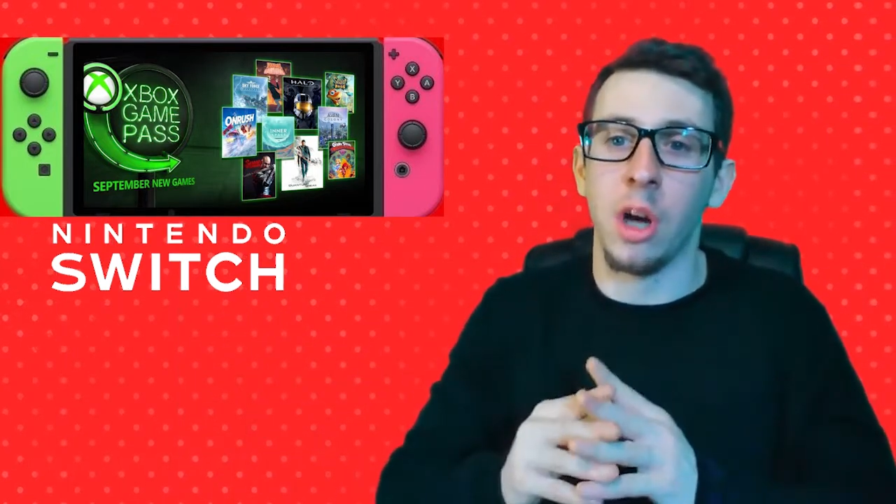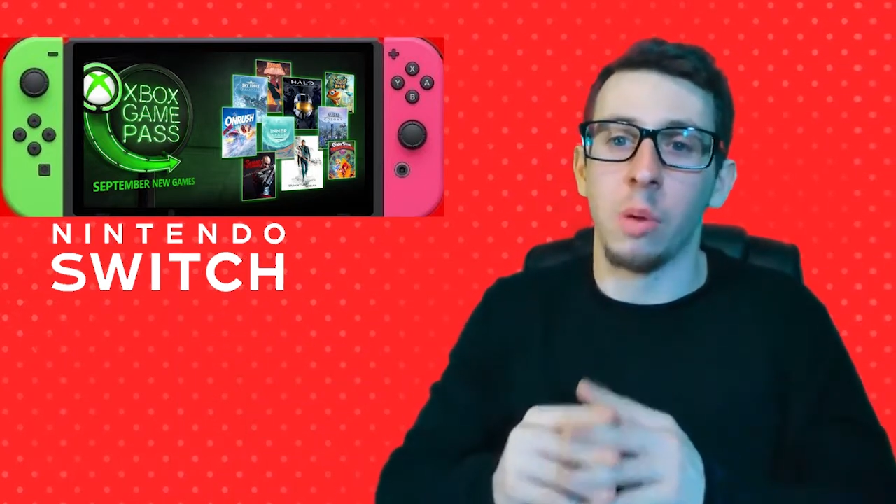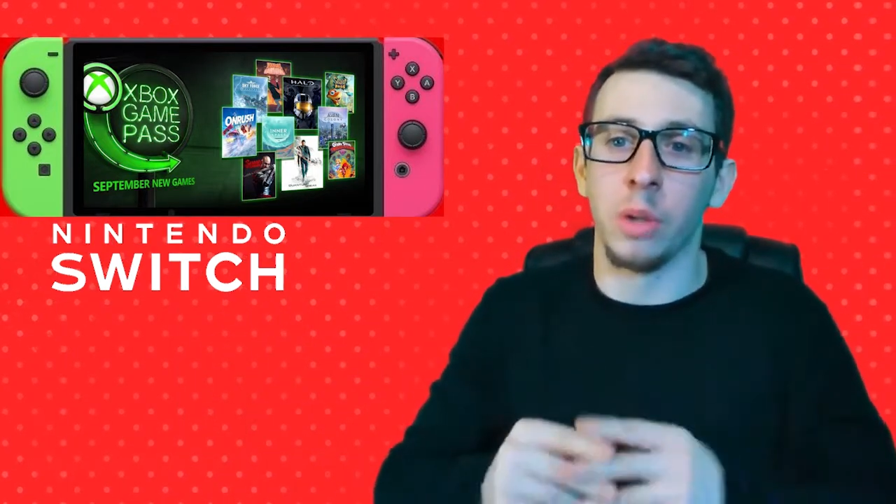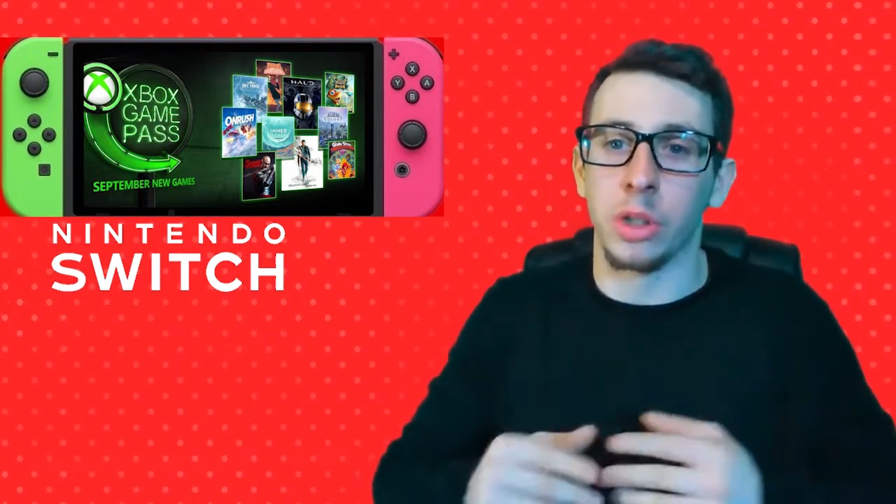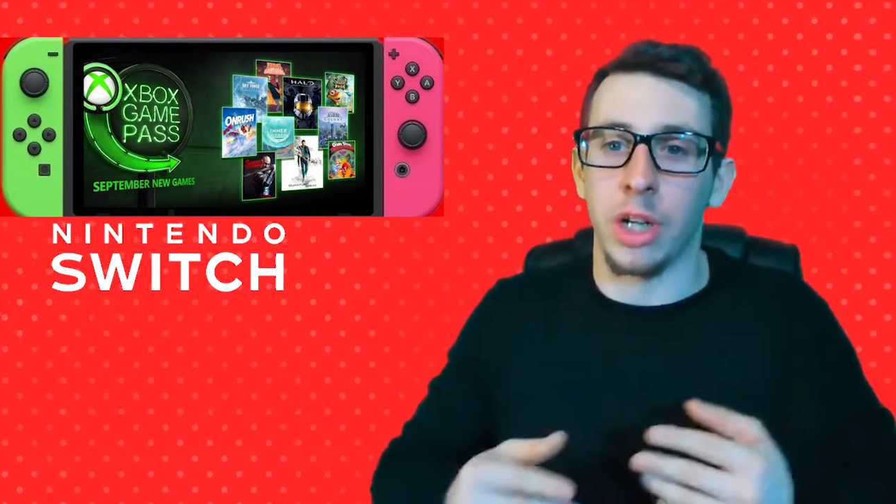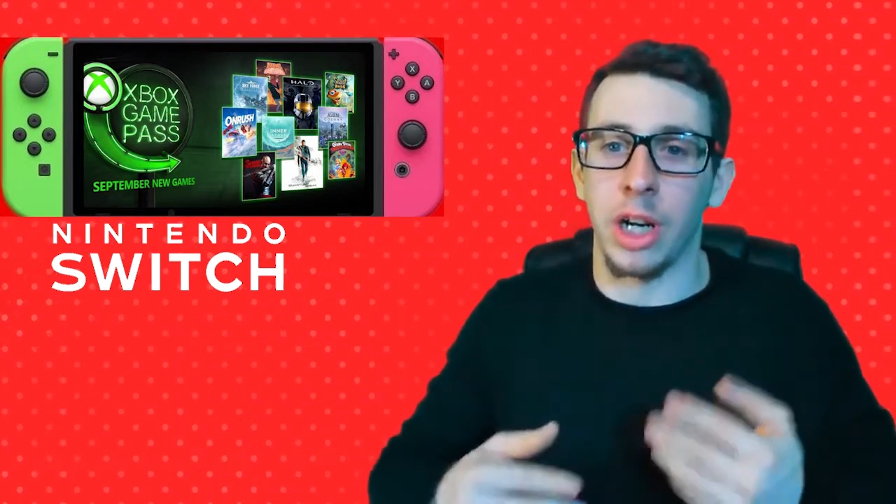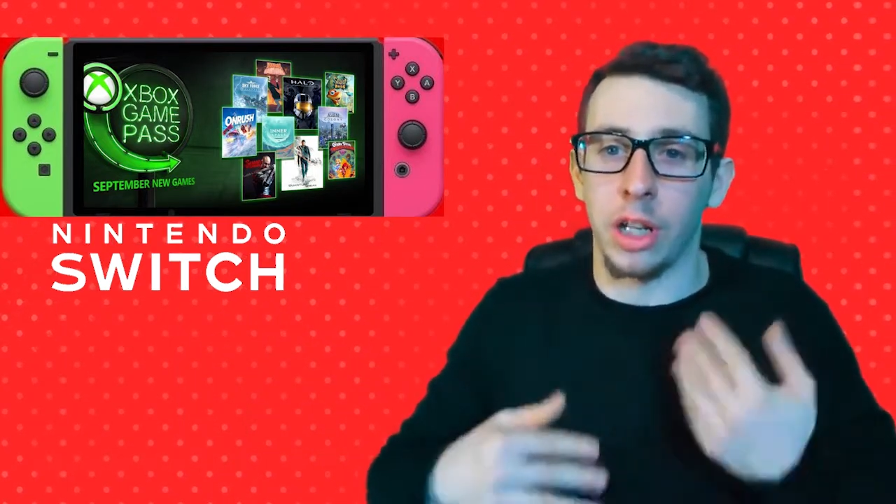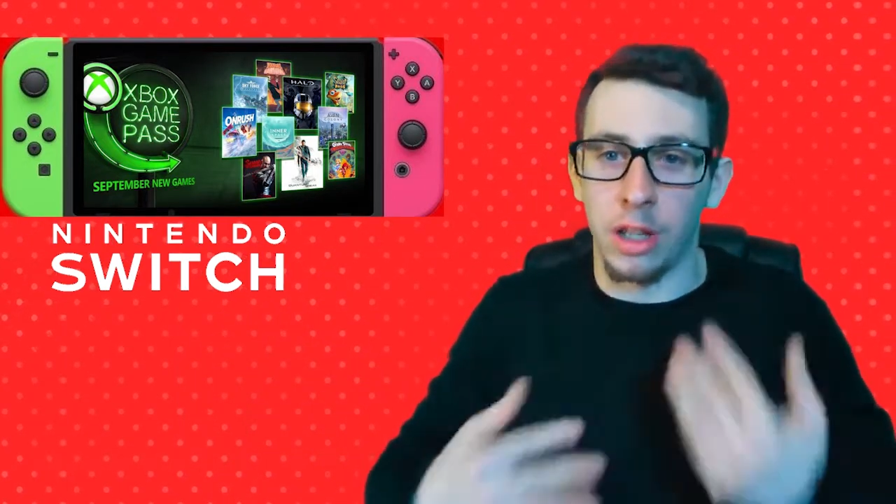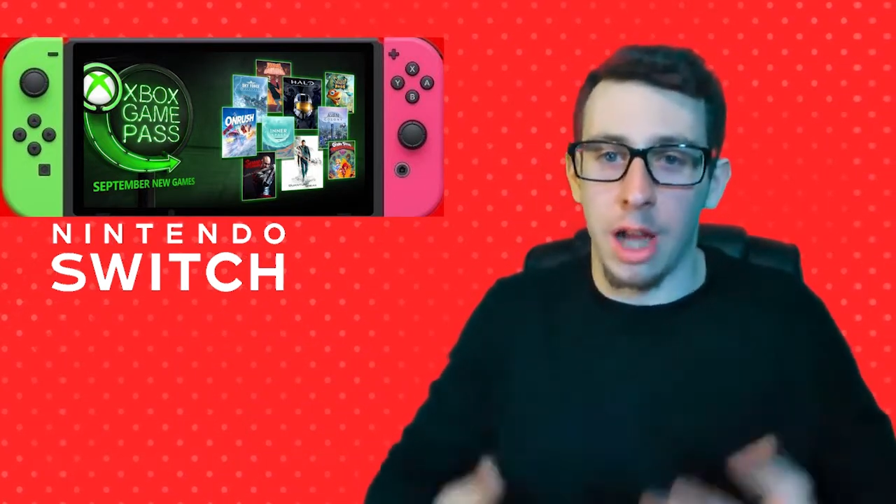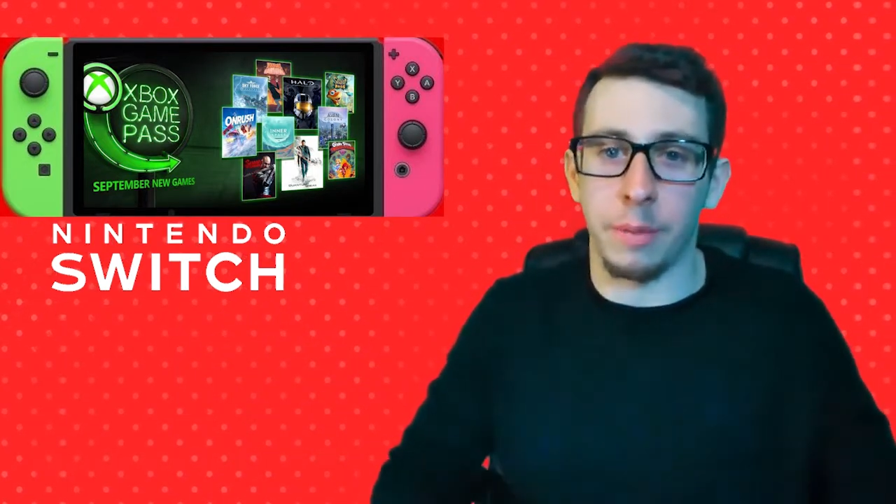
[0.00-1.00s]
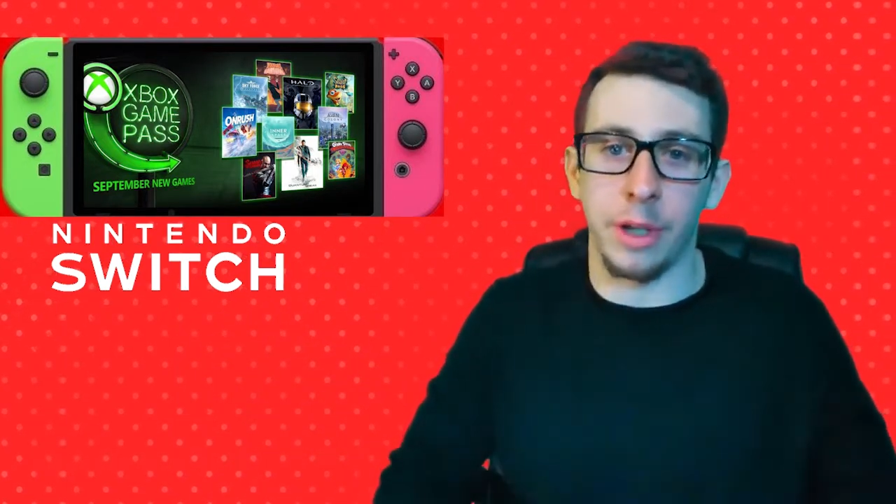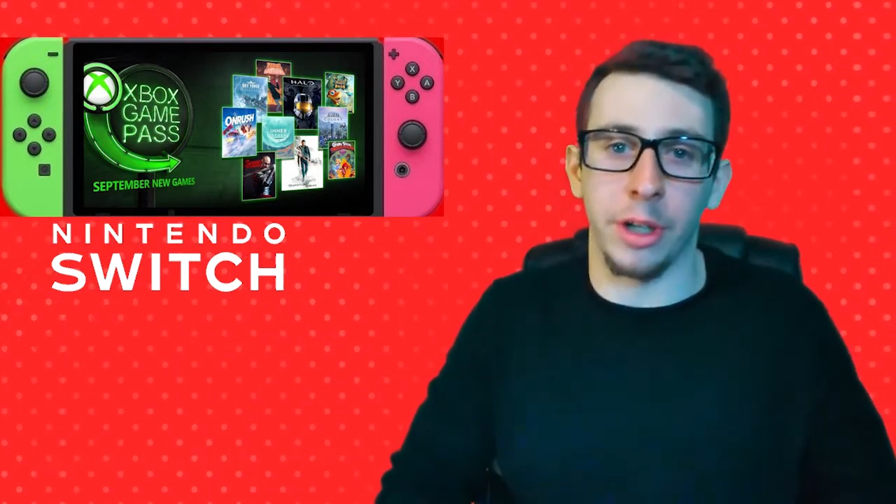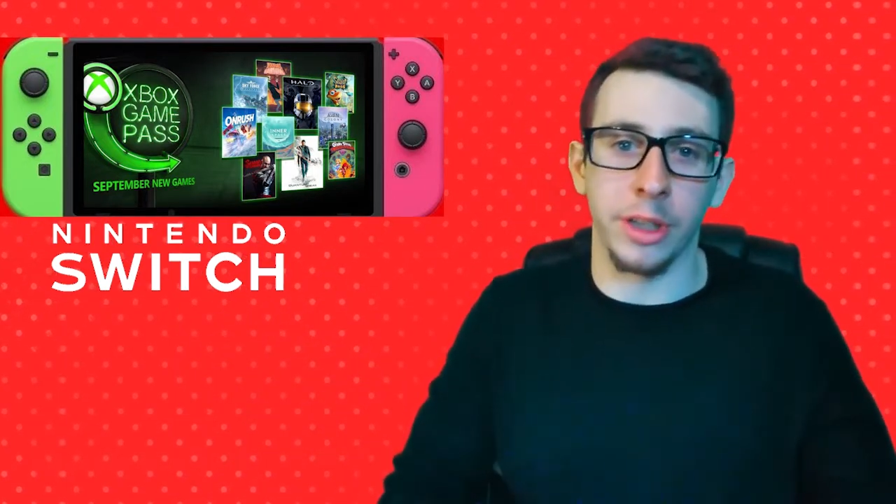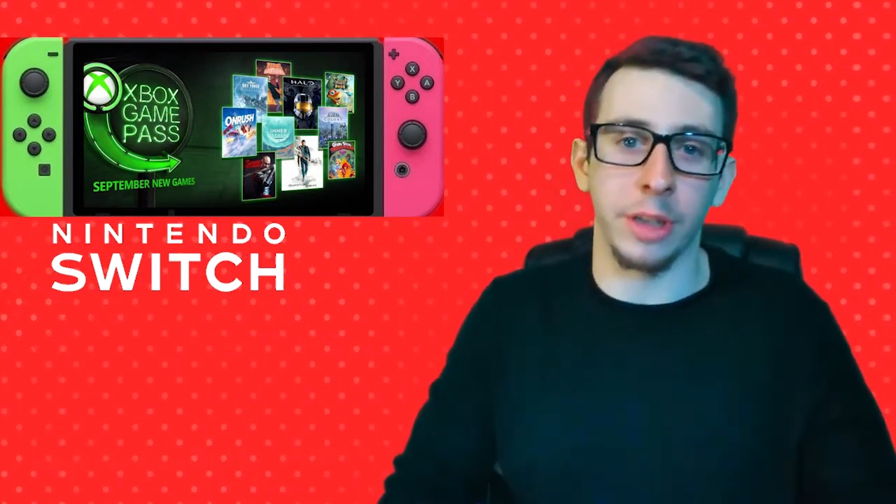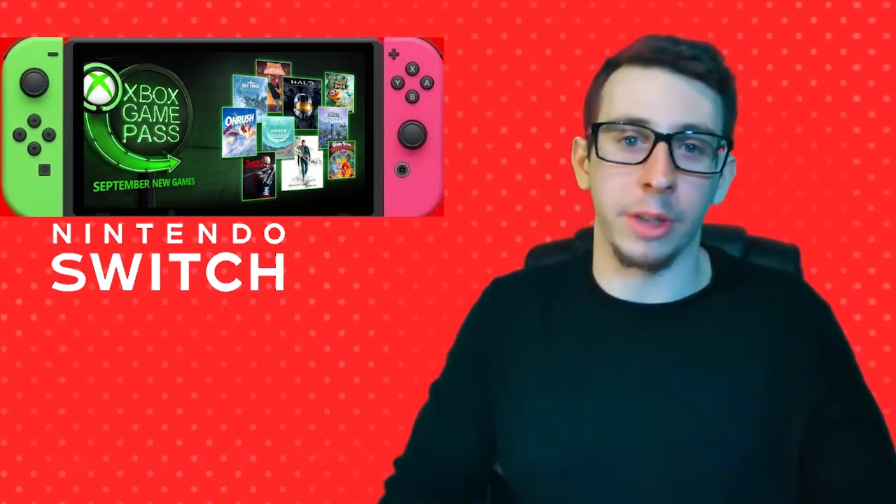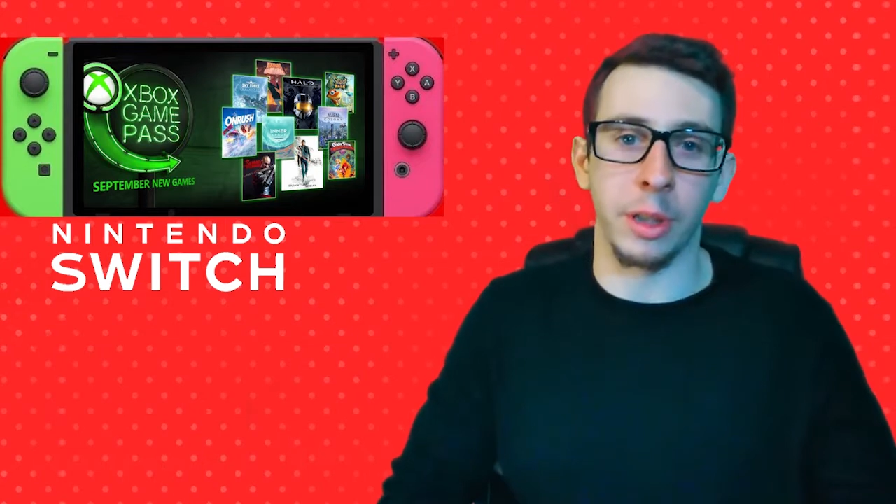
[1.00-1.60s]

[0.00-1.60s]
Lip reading: would try to collaborate on something.